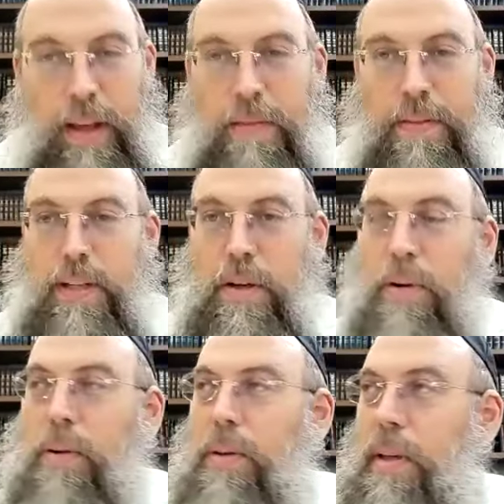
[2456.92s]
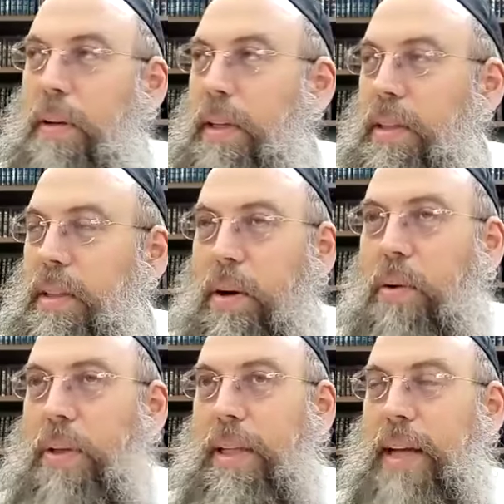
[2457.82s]
there's gold, if it's a
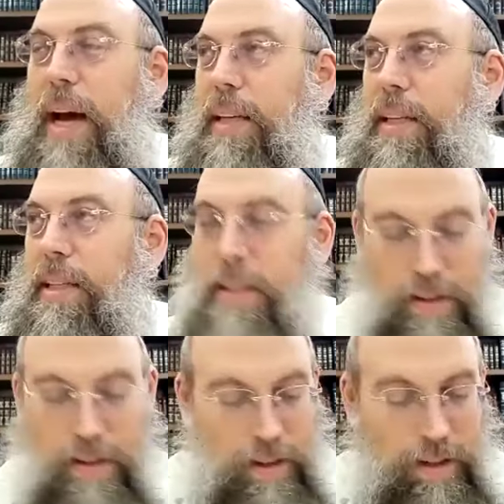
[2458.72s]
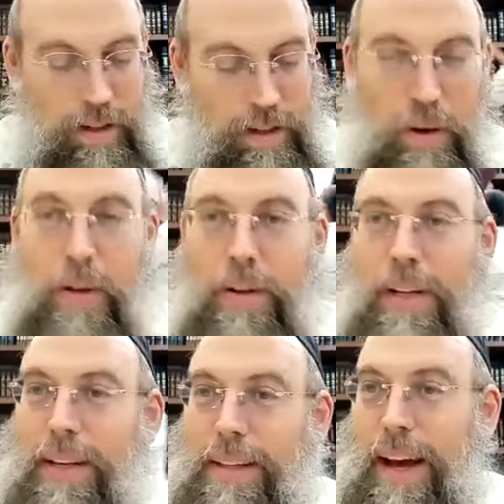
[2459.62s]
golden talis, a
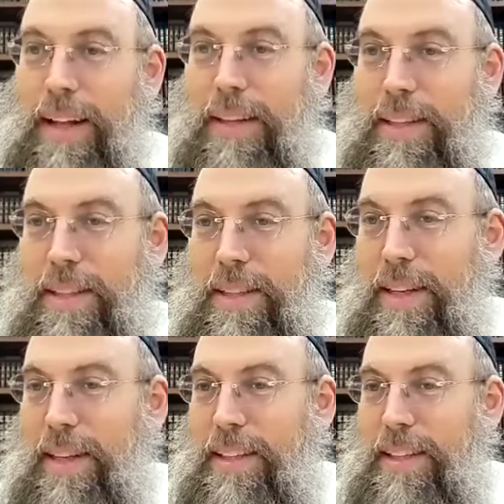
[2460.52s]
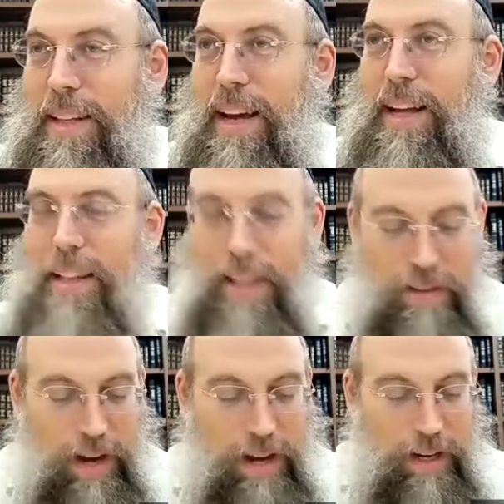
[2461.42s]
golden talis, so then they
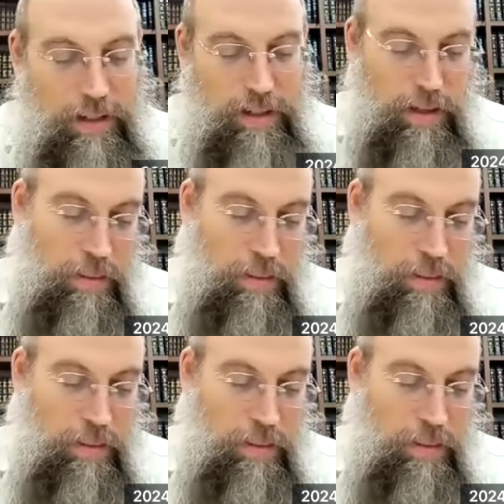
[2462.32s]
divide it. Of